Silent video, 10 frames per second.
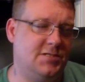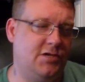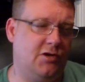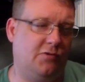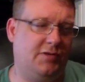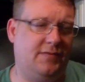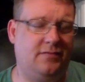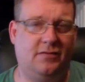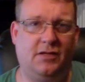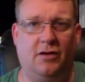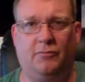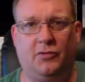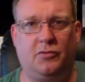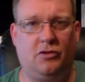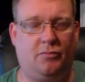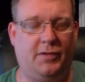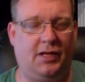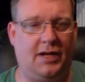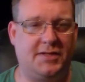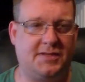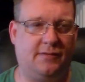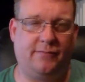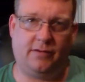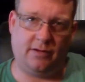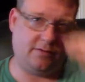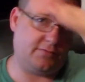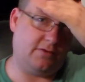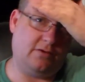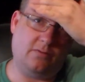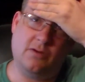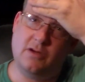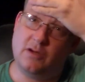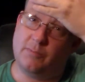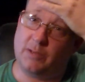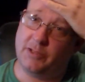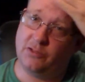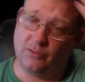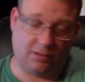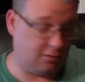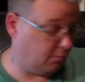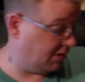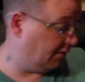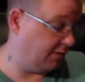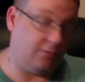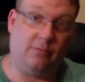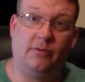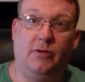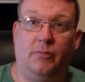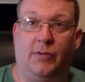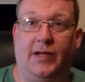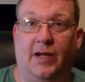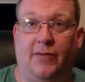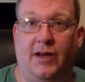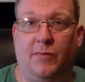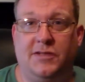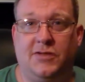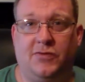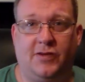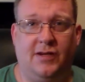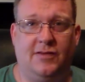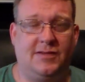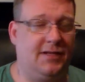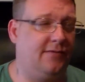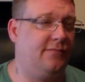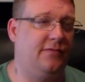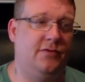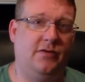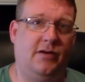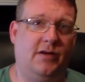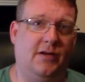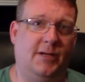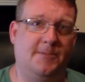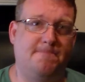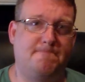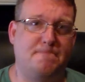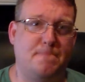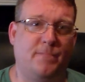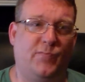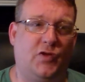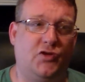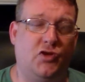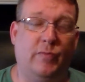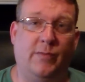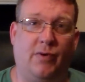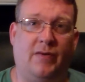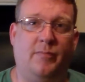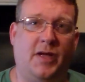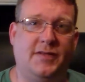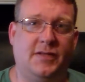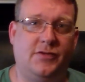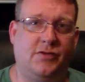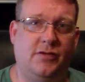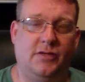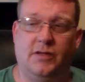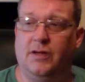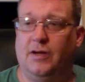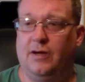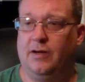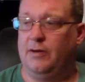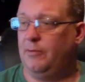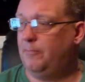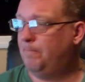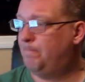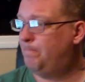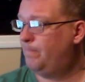you know, even, you know, there's going to be a lot of stuff in there, so I'll be doing it little by little. But yeah, if anyone's interested in this stuff, uh, shoot me a private message. Um,